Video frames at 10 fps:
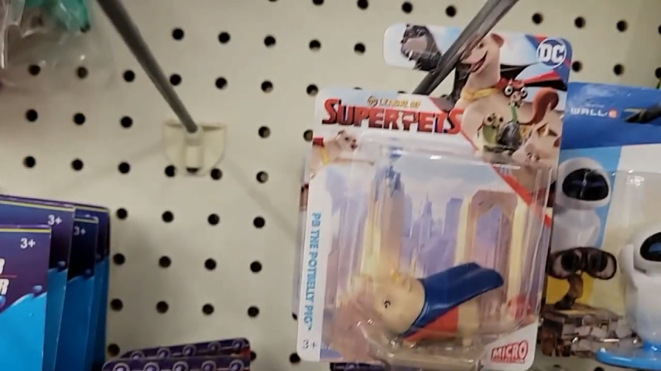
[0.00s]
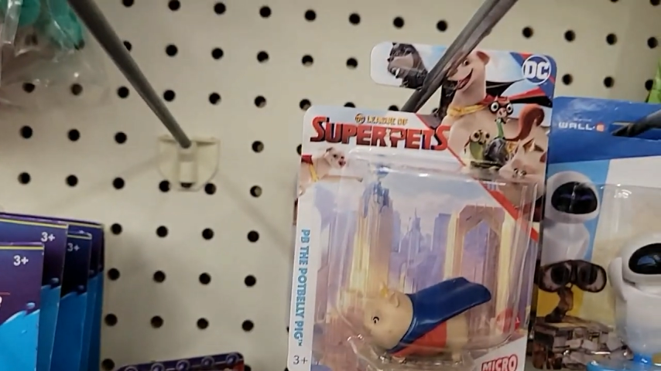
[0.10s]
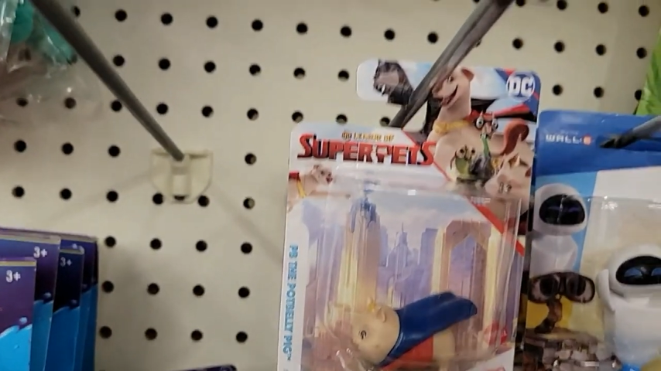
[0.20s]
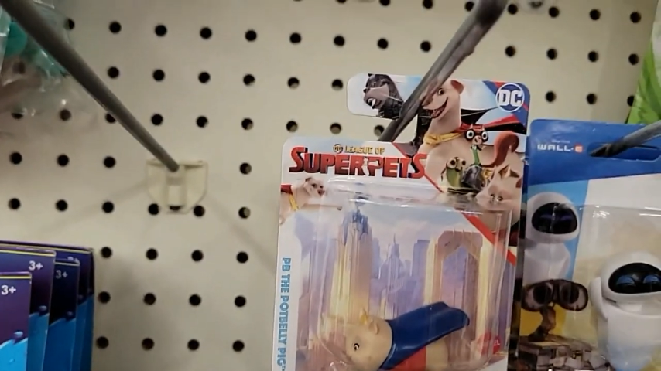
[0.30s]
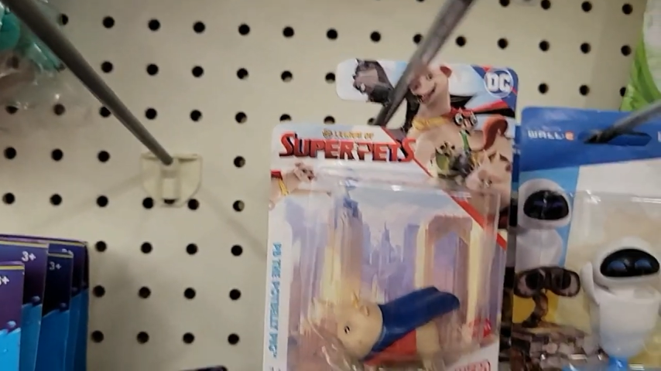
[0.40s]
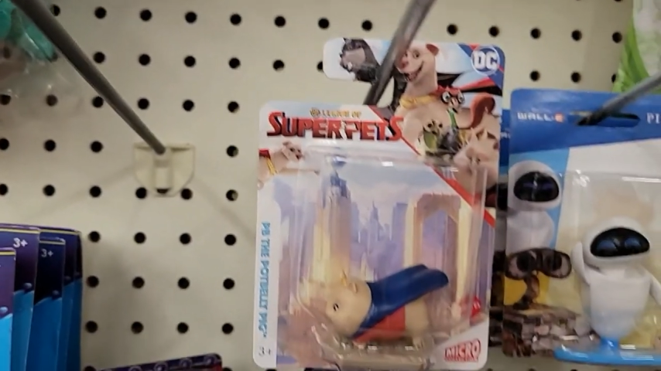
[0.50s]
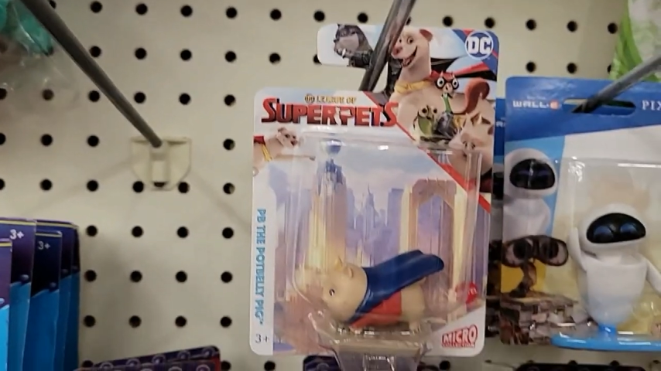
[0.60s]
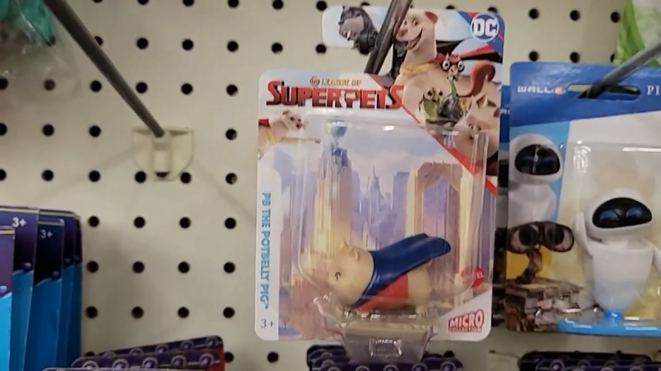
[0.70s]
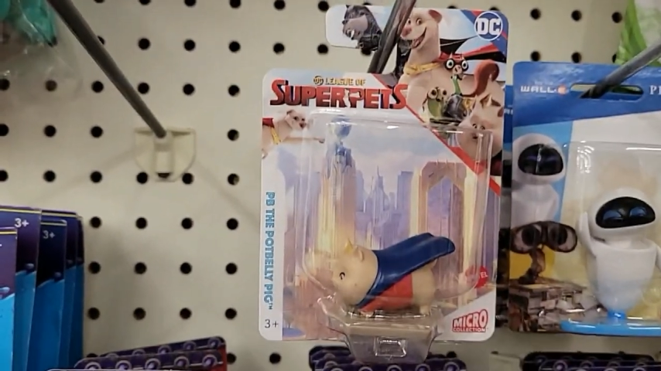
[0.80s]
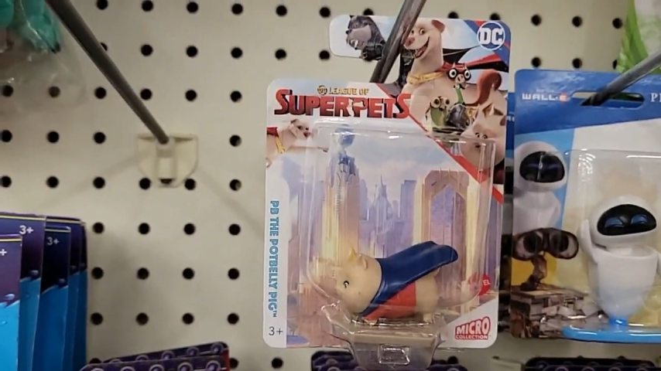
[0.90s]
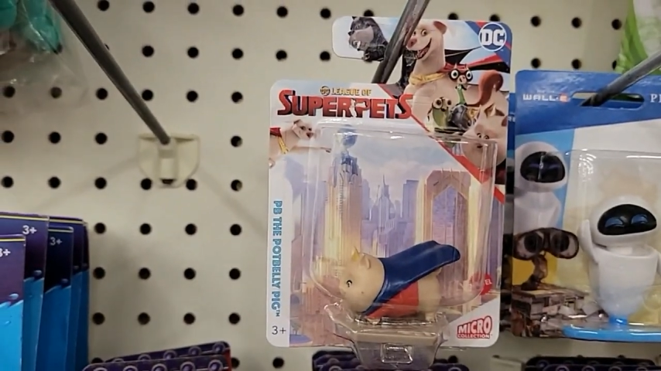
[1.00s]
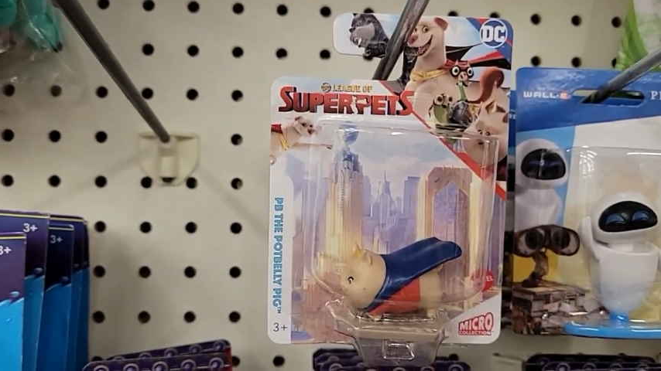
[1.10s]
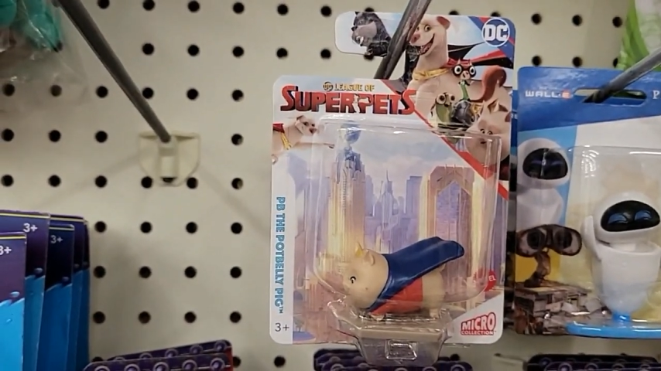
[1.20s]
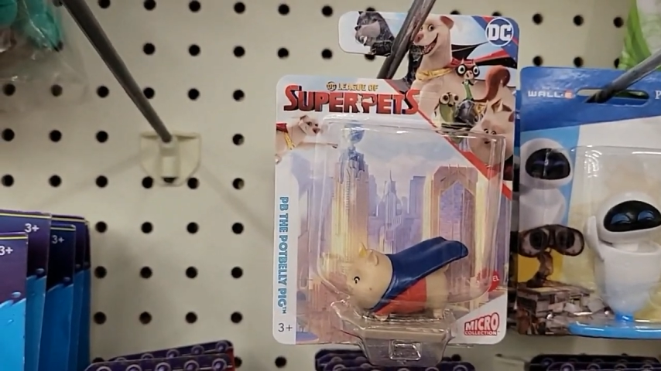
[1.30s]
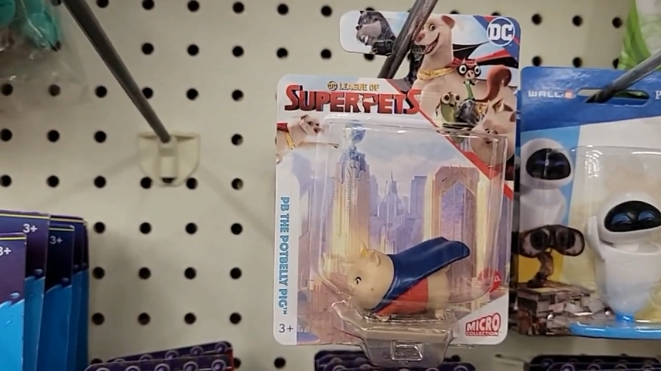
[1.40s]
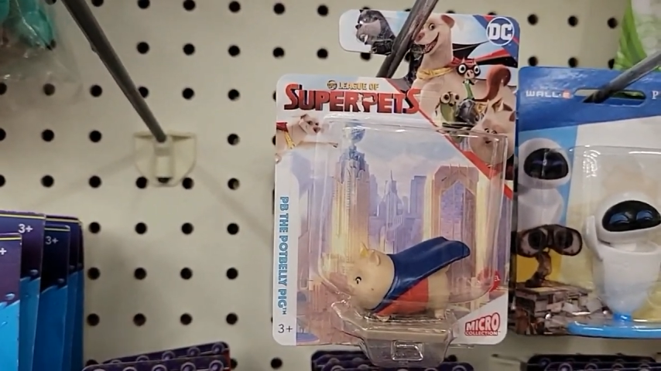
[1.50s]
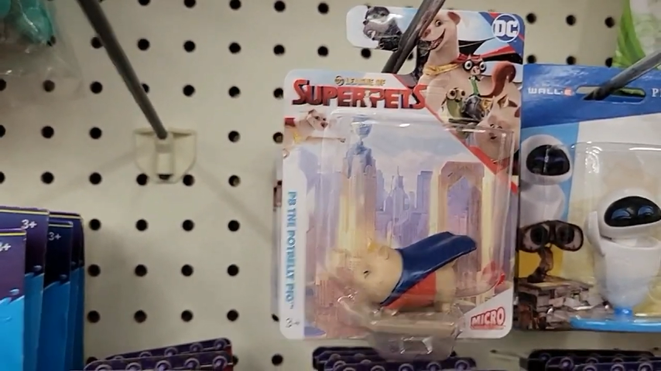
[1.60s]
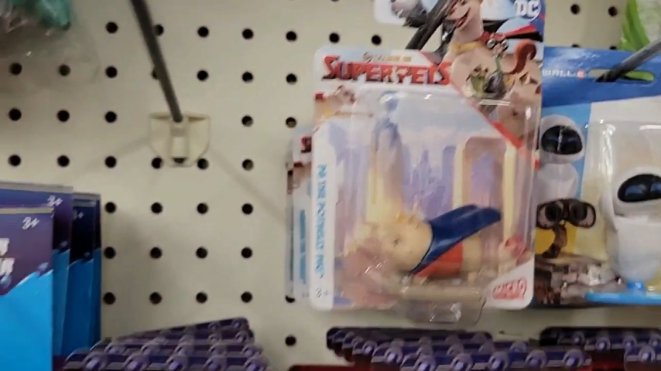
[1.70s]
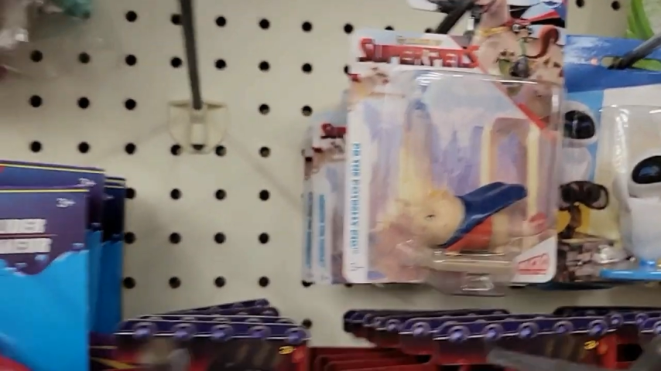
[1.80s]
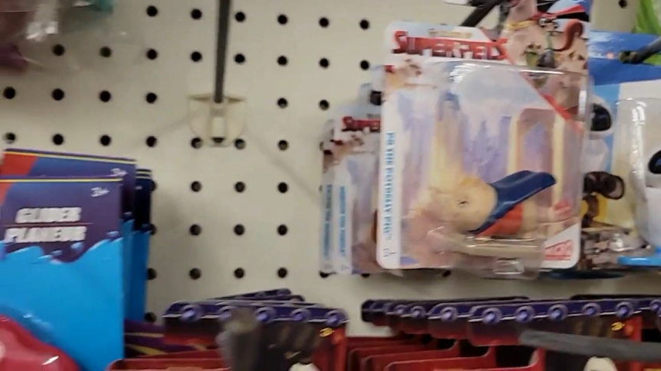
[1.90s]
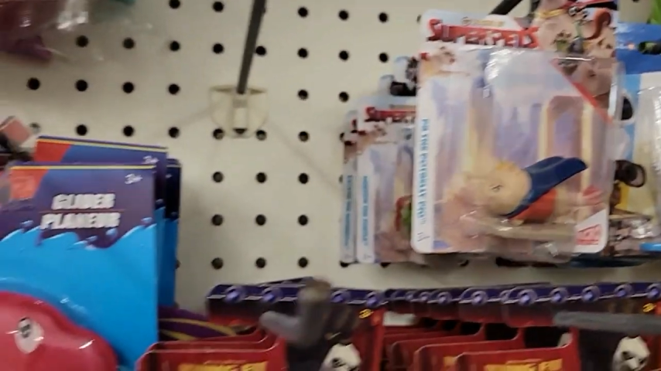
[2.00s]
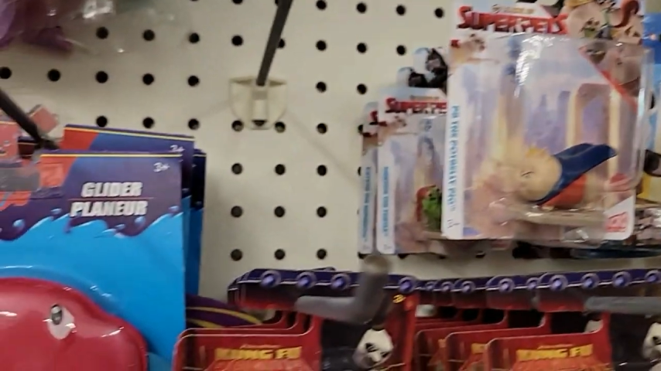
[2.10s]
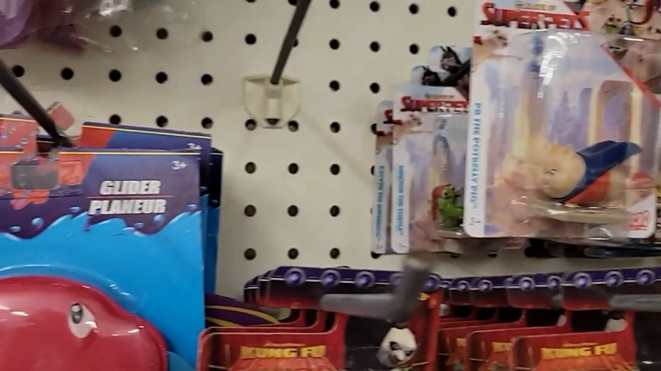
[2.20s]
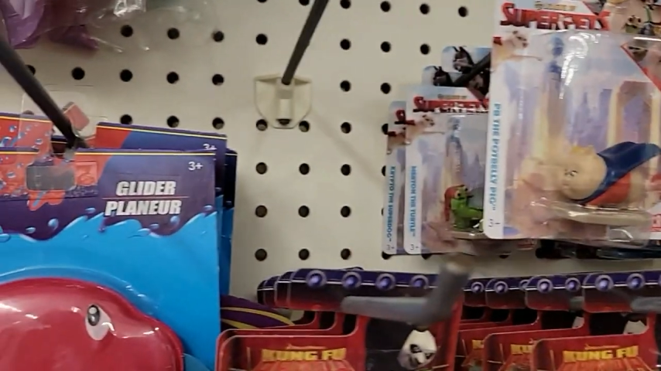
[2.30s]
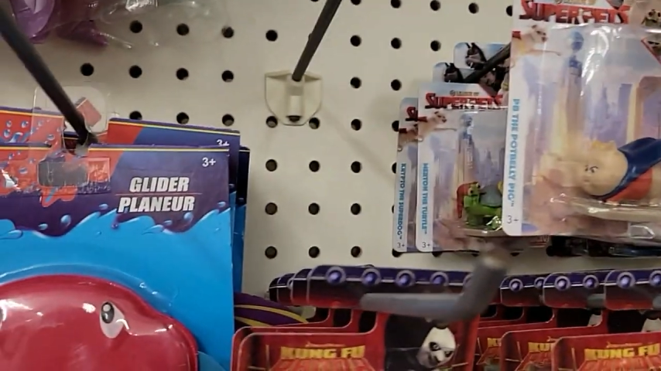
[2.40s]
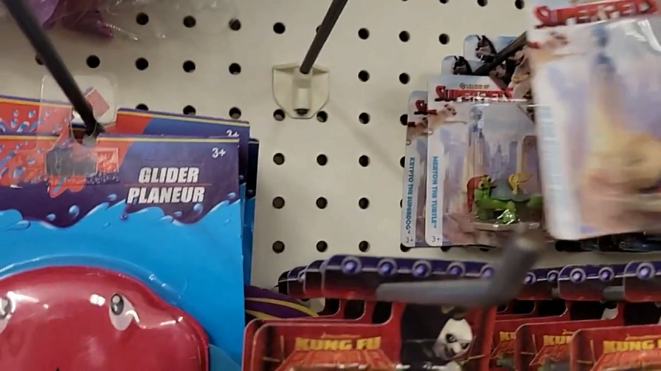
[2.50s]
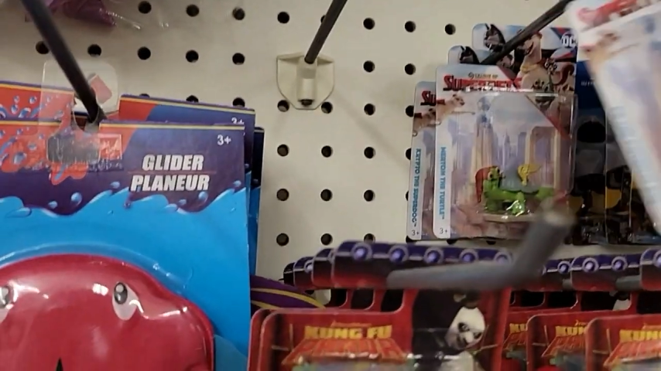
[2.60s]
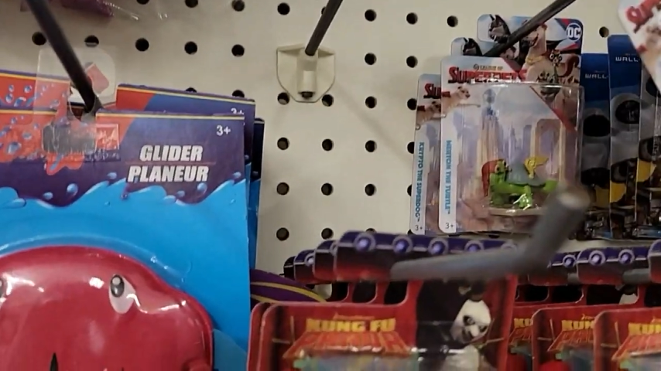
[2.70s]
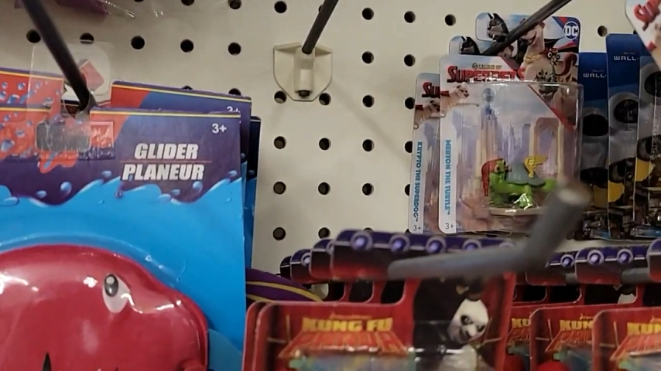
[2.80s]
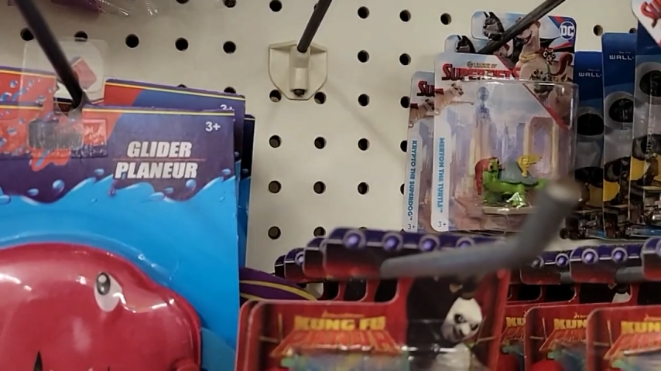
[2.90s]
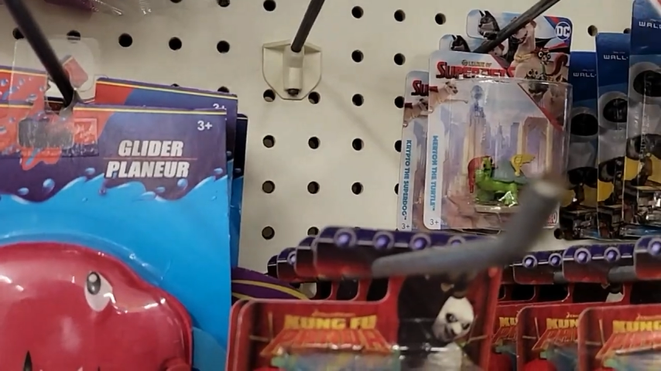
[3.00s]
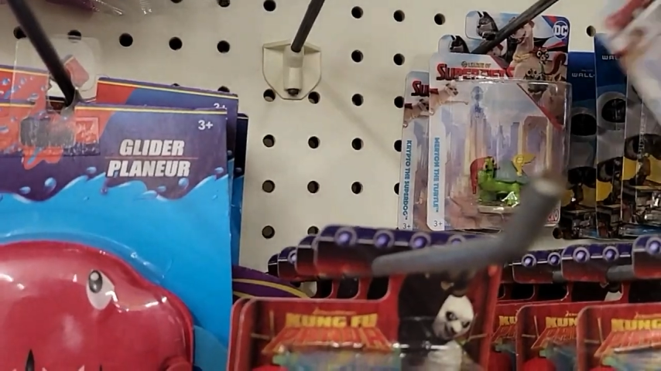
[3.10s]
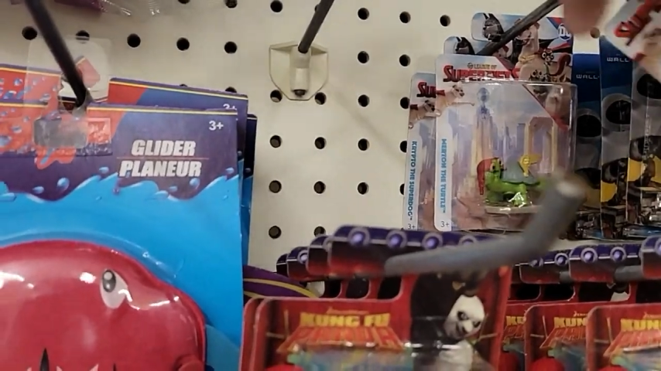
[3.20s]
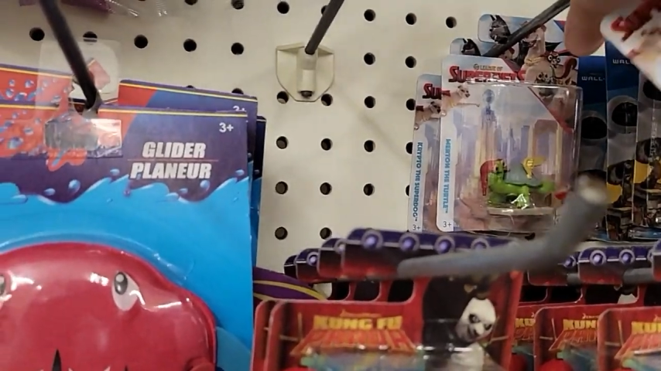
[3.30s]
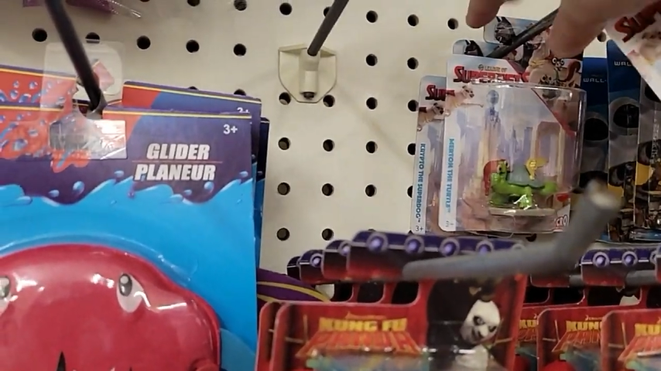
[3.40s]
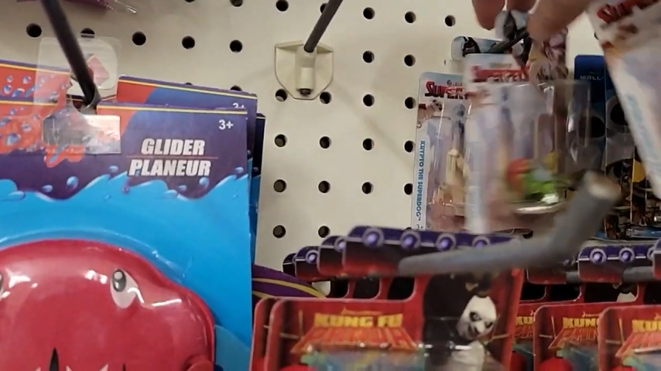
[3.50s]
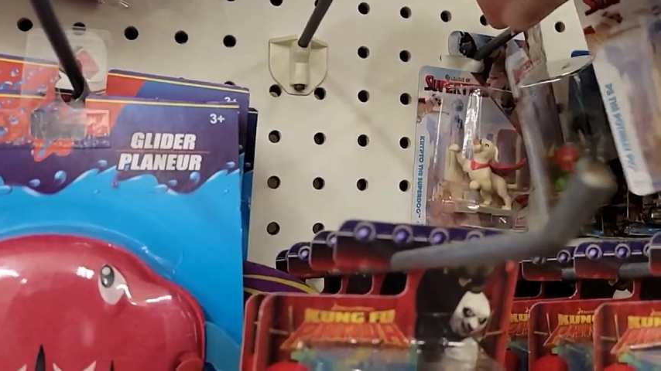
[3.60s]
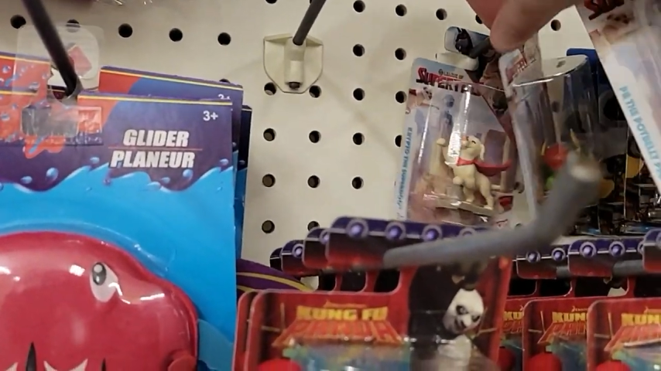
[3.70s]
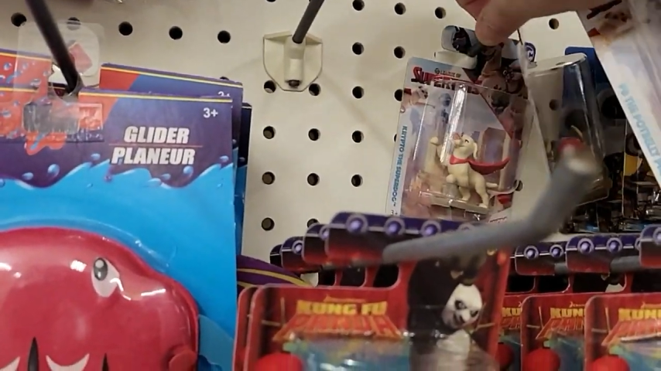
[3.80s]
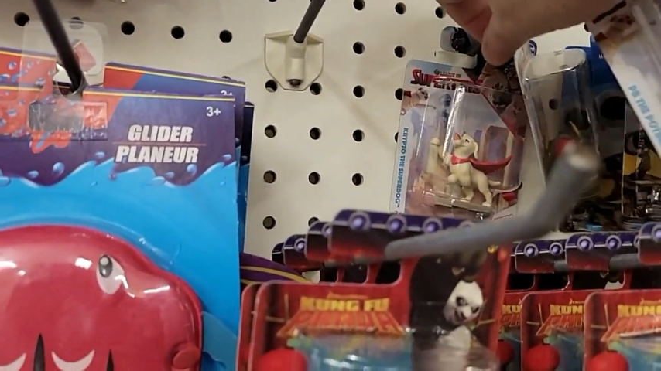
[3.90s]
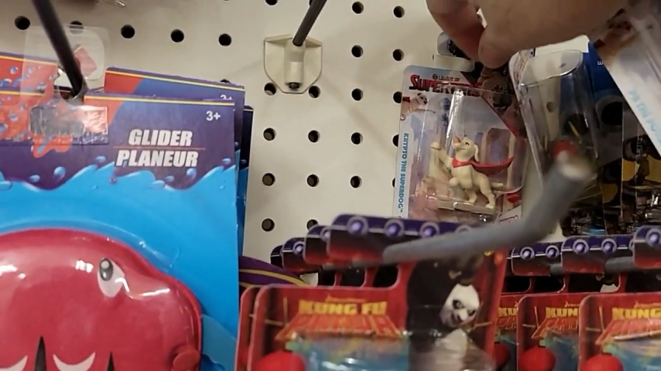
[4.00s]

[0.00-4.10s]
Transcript: No face is visible, so there are no lips to read.